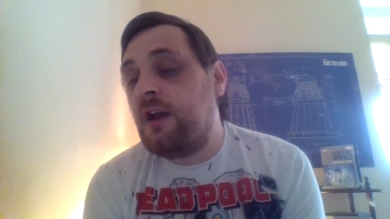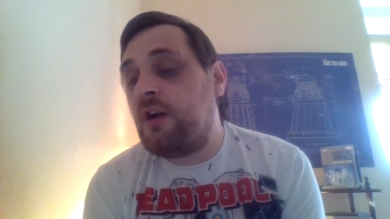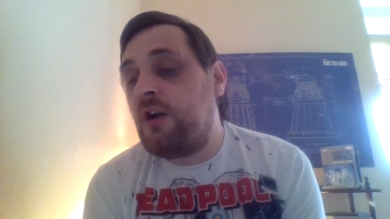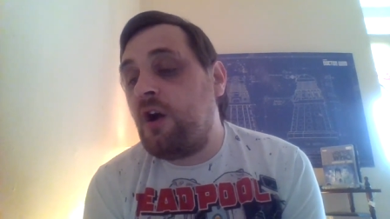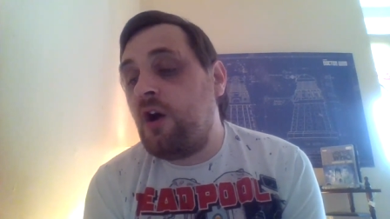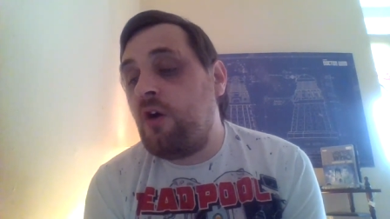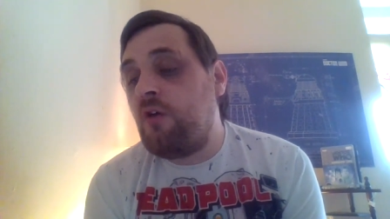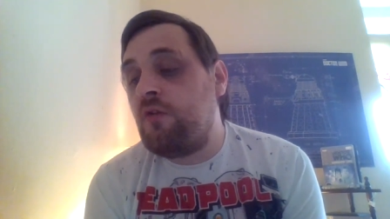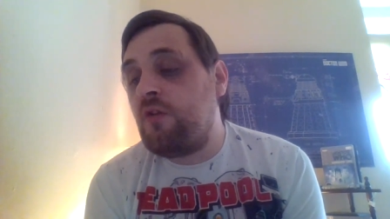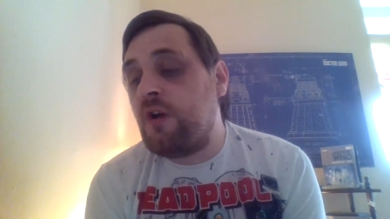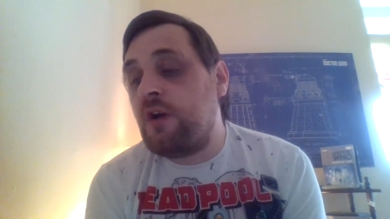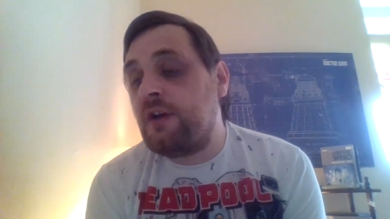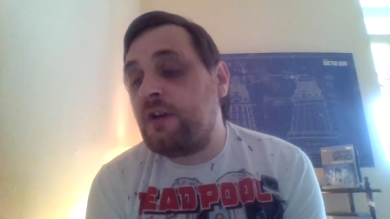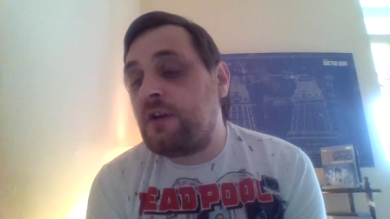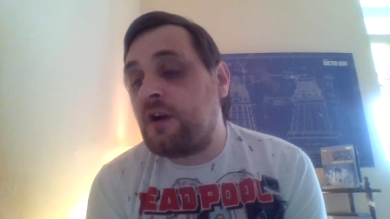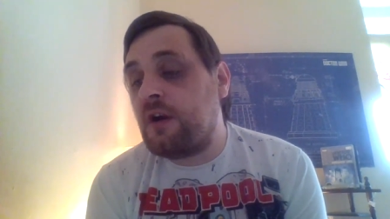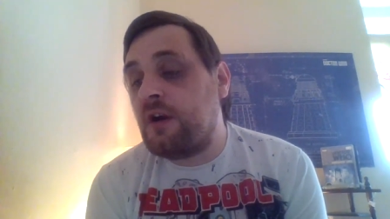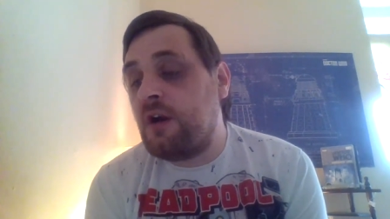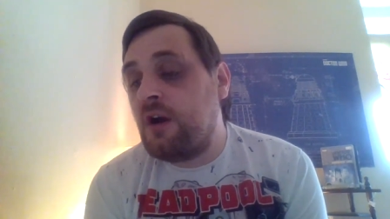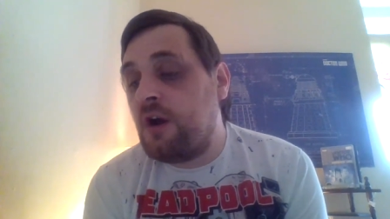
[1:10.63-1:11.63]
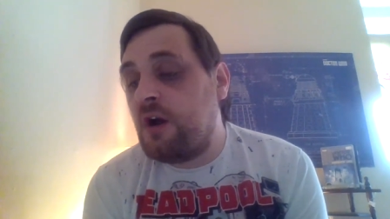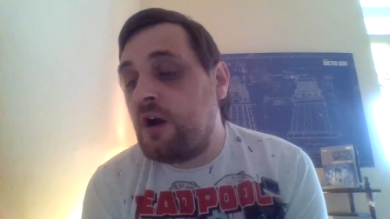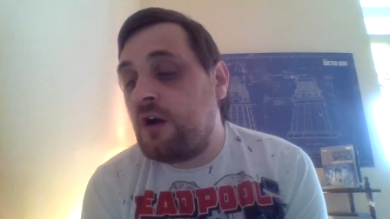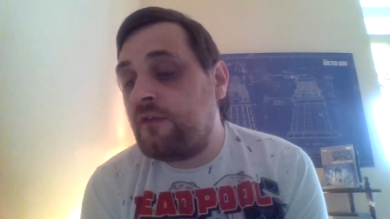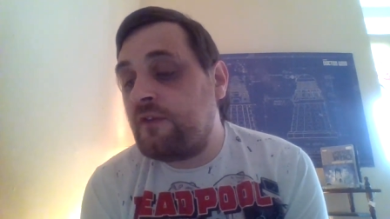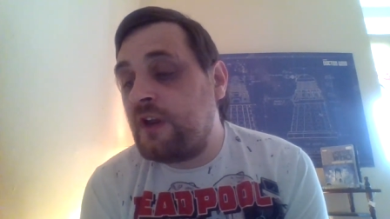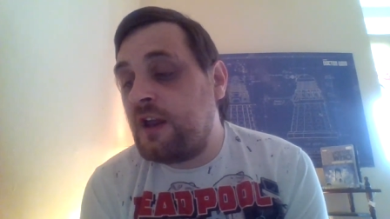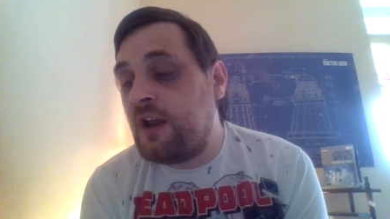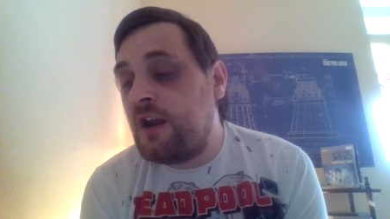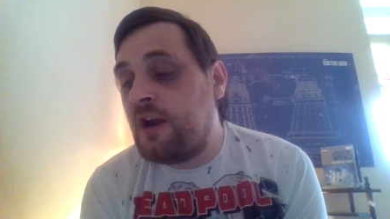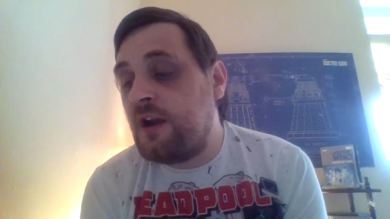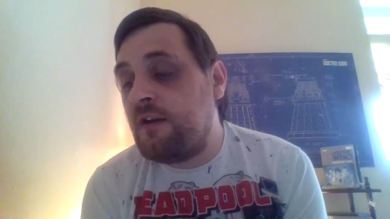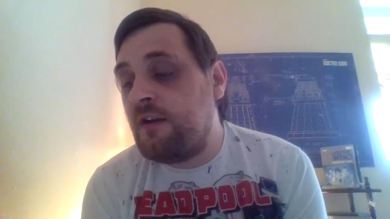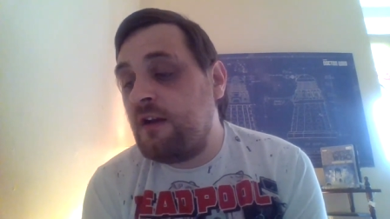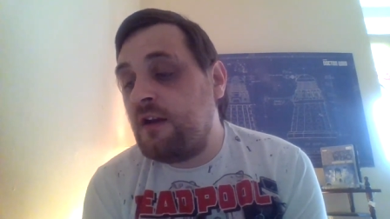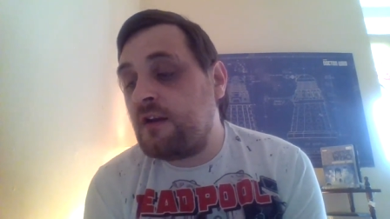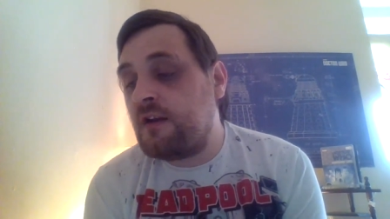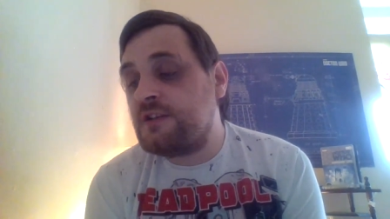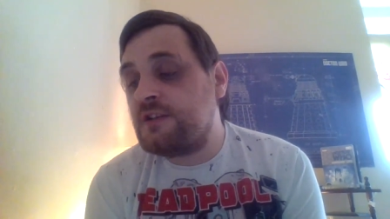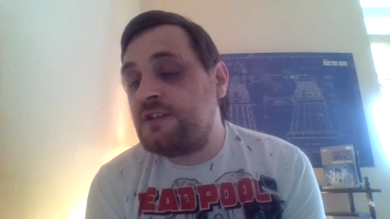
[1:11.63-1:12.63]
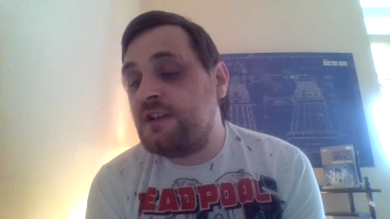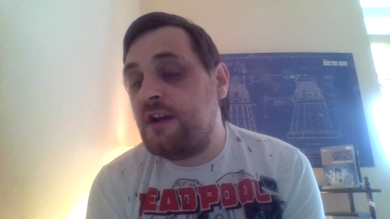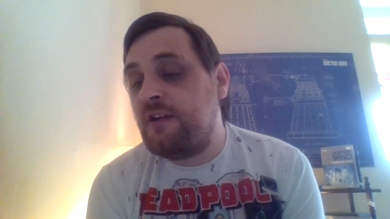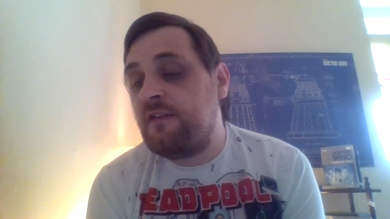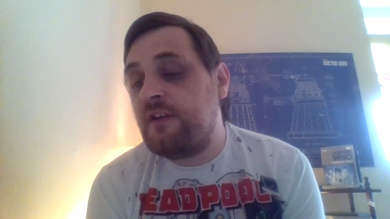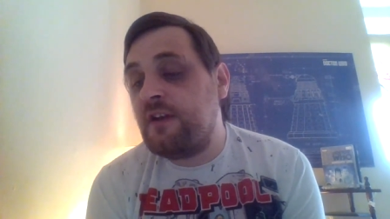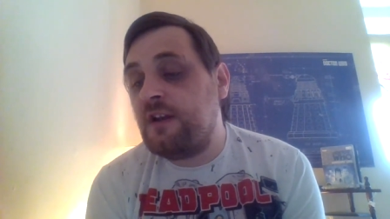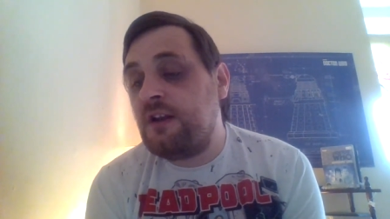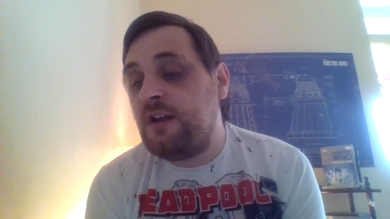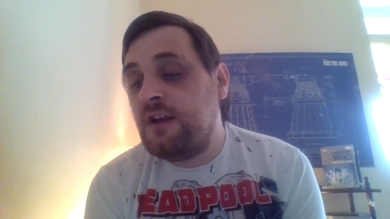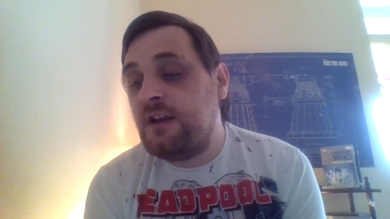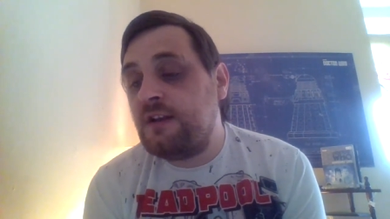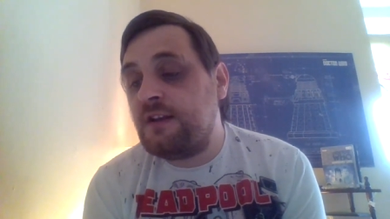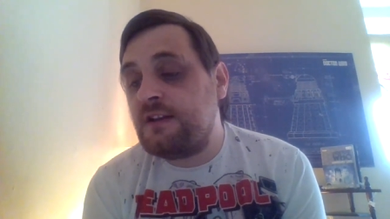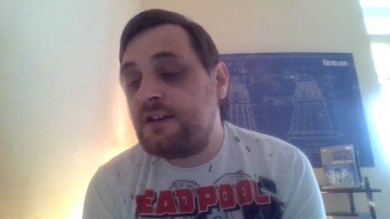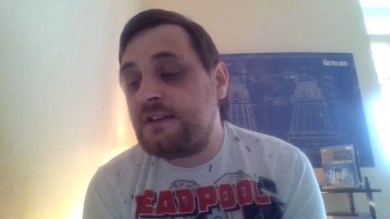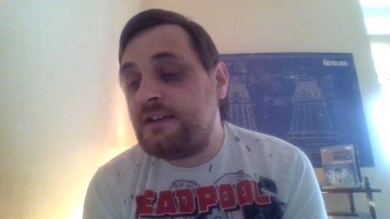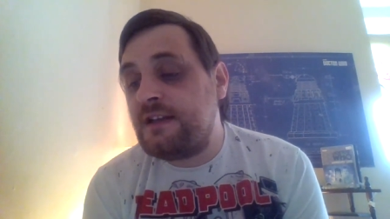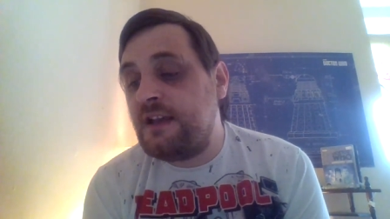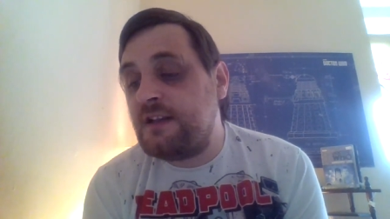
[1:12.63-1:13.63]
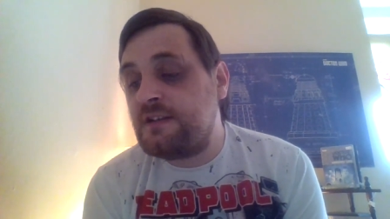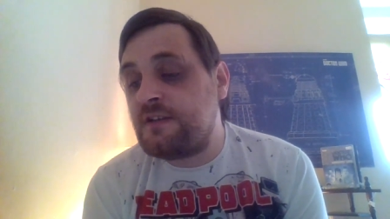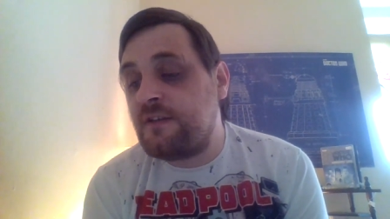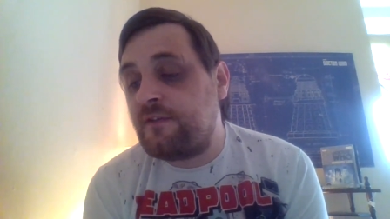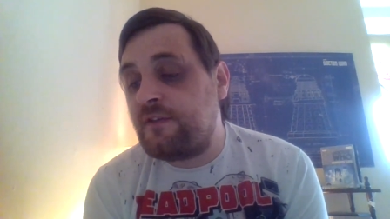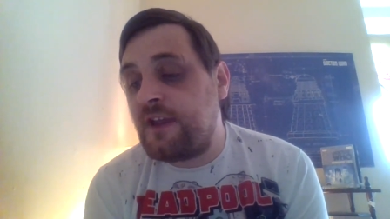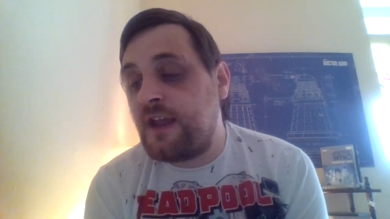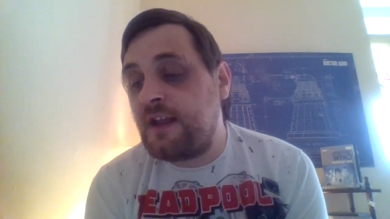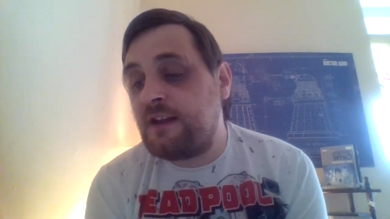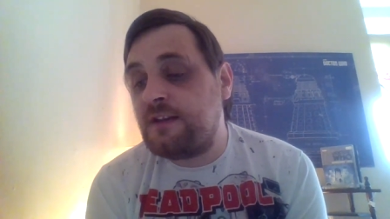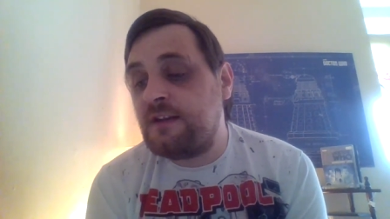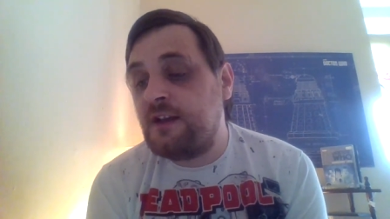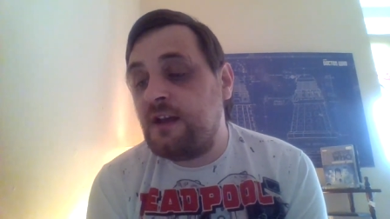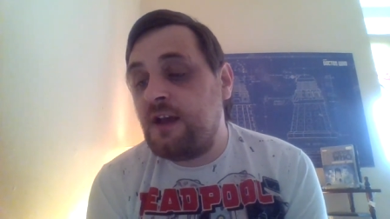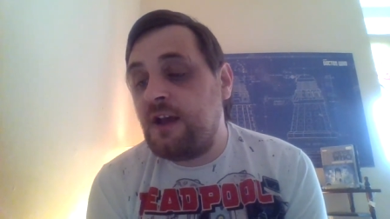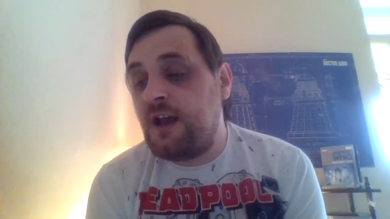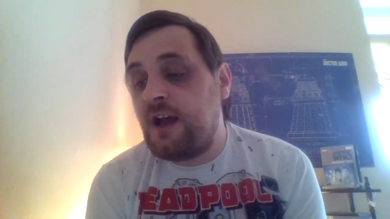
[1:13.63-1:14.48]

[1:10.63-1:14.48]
co writer of the earlier serial The Seeds of Death,